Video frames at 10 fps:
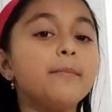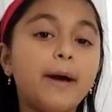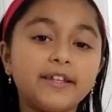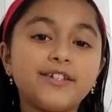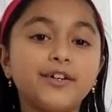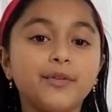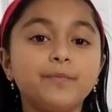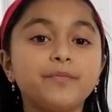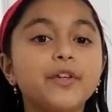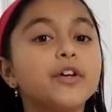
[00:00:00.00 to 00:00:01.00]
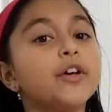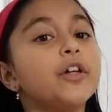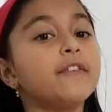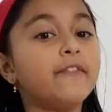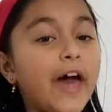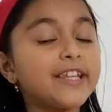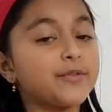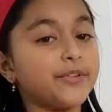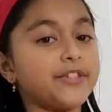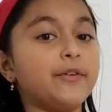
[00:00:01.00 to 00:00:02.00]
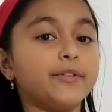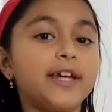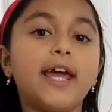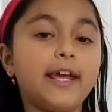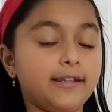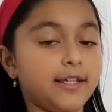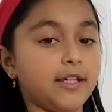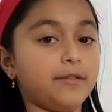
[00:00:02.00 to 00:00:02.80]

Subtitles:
by 2. That's what's equal to AD.